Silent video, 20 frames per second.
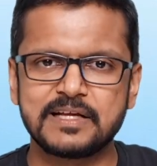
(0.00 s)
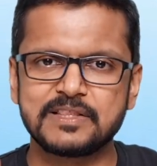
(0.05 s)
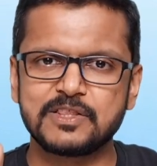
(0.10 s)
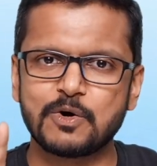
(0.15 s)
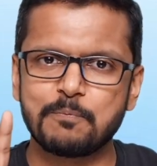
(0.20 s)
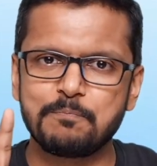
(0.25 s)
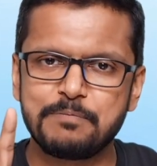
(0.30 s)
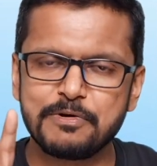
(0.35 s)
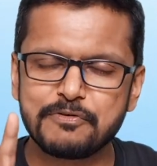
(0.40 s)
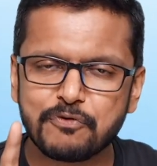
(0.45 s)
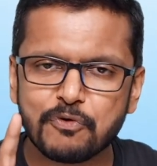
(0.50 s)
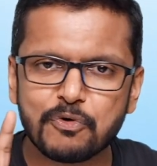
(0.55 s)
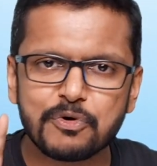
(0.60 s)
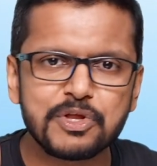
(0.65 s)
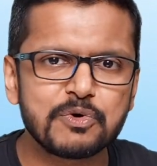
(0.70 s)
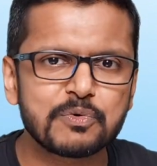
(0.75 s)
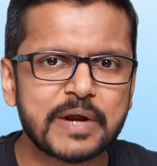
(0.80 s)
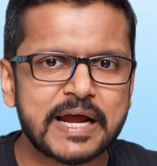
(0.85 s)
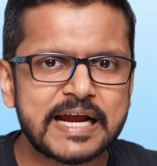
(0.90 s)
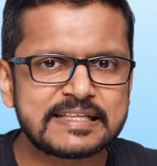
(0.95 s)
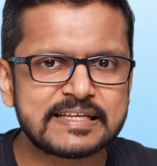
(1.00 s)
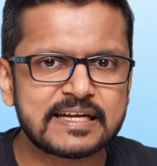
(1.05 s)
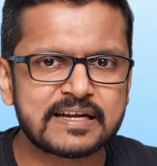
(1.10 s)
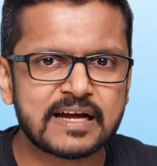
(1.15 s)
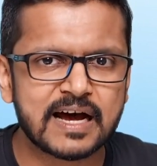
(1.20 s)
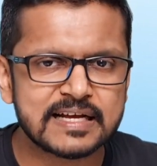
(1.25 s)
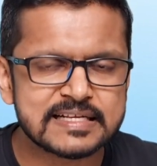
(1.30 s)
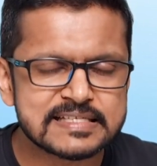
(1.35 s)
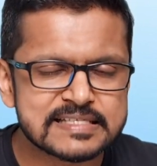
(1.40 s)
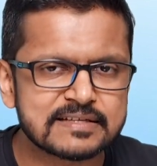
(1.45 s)
Now, before you write that
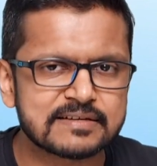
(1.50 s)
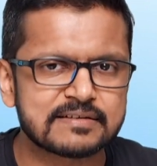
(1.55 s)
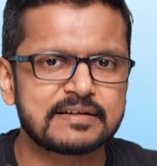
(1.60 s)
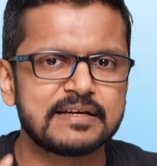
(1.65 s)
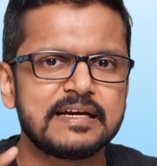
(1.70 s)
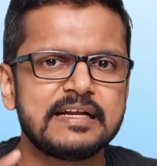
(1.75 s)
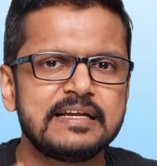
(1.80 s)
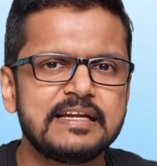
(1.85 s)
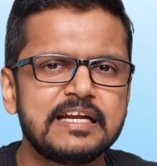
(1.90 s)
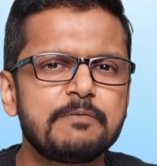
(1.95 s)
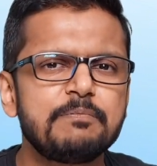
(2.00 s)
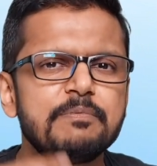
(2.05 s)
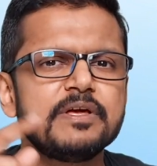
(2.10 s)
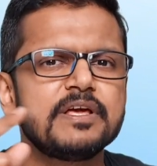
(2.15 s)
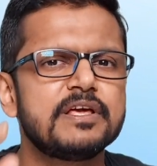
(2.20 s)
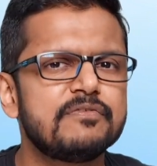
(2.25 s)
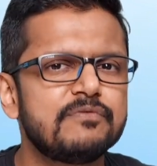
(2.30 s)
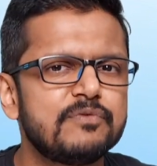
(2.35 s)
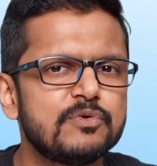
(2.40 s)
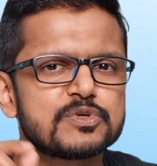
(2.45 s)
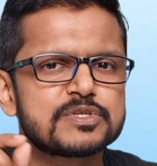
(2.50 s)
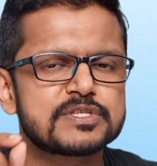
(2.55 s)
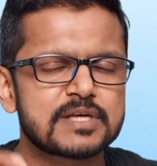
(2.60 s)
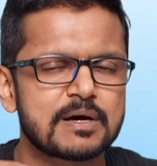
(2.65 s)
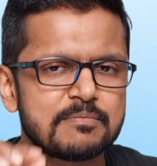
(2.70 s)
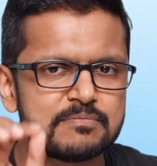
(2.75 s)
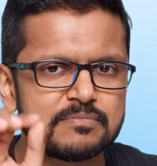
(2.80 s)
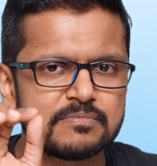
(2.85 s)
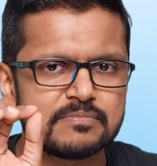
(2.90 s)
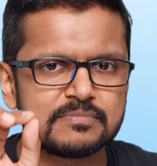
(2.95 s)
answer, let me give you
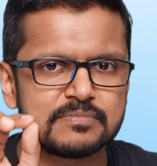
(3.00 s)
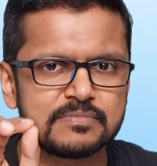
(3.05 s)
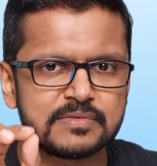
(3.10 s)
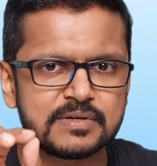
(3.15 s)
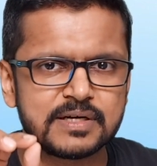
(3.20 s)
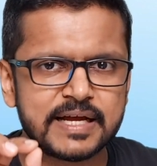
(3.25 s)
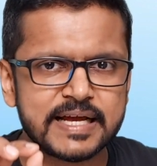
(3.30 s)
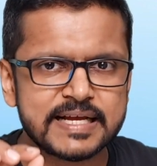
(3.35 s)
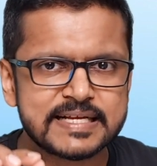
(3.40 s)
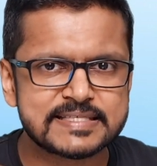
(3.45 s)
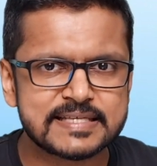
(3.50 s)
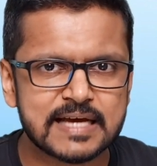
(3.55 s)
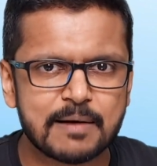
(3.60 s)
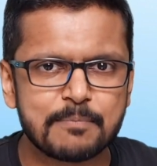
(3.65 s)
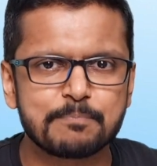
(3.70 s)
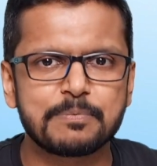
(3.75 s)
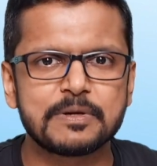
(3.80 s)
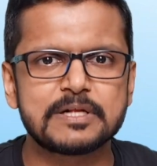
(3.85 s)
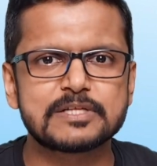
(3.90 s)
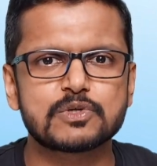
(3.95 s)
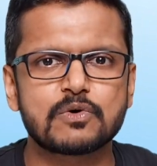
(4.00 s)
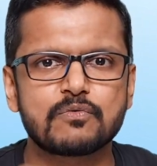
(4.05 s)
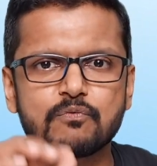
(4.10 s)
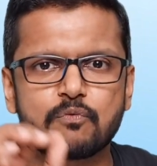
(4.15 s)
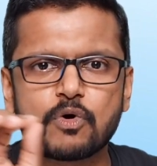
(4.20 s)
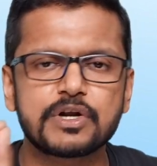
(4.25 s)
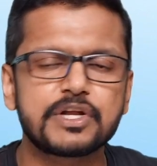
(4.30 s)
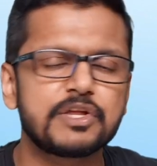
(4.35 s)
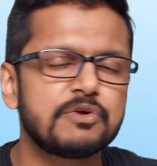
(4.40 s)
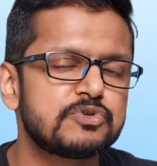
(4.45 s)
some examples of
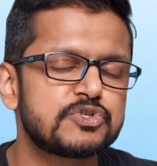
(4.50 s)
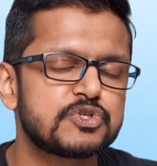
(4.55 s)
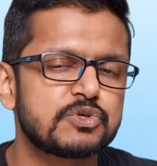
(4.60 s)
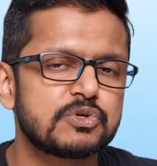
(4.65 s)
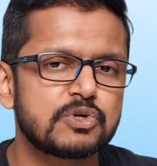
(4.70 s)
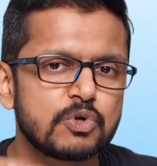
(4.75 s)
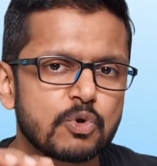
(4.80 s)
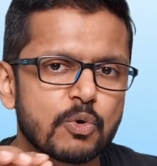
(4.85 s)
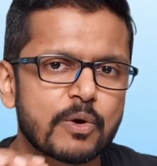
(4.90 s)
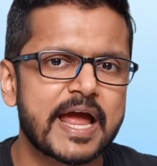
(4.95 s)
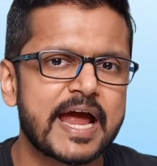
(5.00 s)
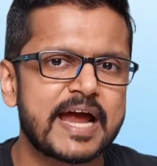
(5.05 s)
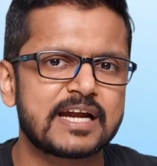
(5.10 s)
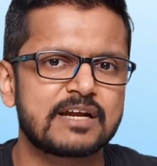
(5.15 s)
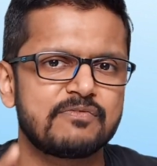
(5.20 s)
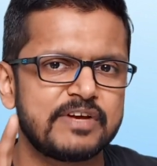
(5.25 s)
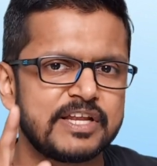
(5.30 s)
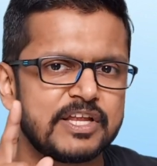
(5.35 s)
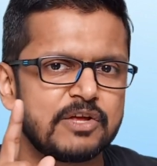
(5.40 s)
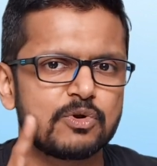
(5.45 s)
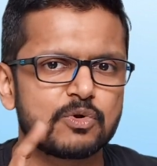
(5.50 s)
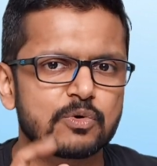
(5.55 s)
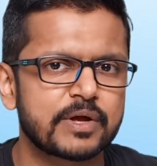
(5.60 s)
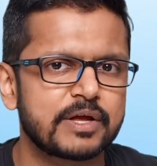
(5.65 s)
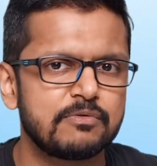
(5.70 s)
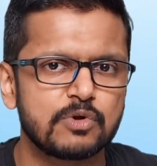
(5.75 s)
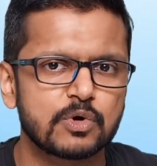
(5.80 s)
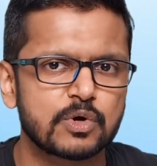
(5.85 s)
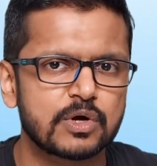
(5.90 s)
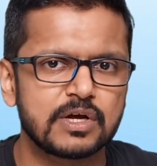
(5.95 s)
what you should look at when you
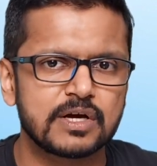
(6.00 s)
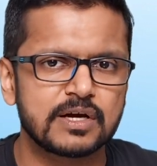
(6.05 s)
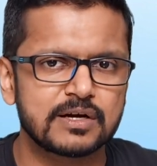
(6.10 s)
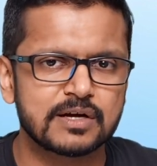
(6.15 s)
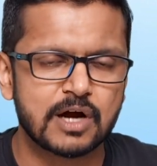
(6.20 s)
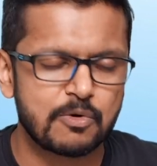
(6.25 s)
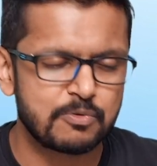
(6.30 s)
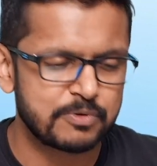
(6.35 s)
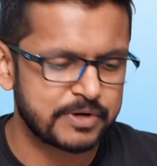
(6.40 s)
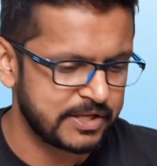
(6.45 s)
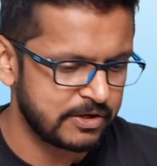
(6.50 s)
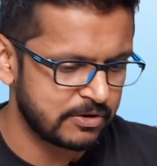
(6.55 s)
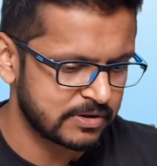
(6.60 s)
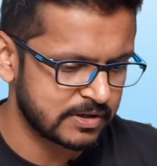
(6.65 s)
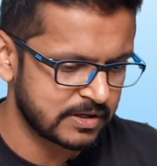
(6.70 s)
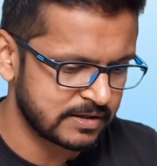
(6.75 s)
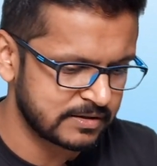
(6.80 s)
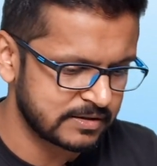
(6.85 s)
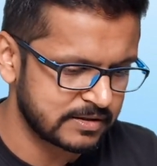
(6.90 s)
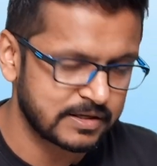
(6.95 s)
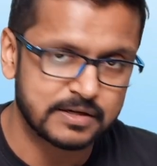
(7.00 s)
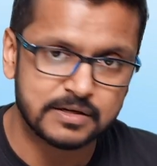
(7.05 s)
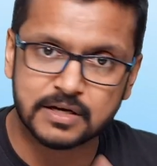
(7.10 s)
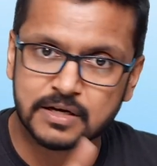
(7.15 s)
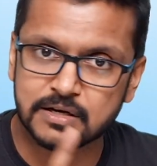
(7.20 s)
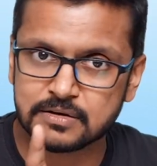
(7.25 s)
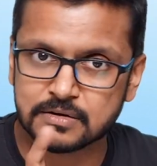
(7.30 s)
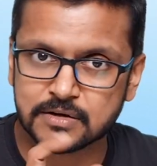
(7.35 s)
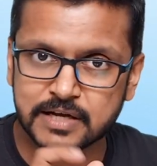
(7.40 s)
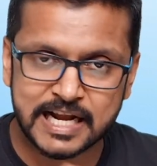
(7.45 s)
calculating
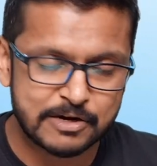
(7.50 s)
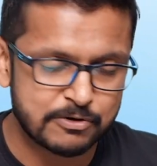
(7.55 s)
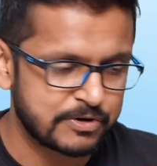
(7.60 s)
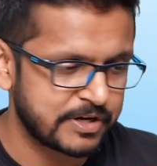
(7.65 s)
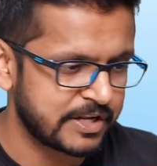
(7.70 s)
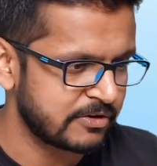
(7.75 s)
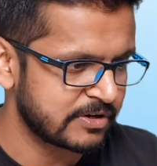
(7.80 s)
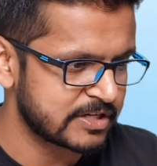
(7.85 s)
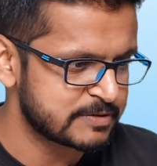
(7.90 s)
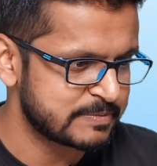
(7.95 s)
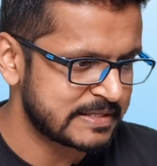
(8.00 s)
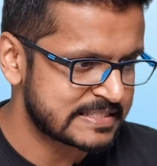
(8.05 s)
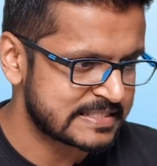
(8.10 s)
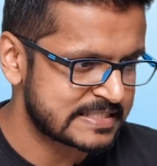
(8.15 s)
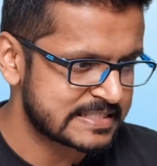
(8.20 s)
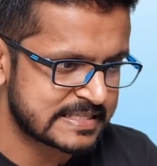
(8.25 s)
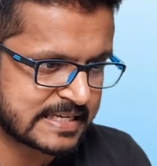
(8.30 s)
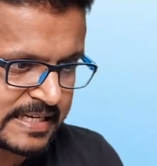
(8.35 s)
your expenses.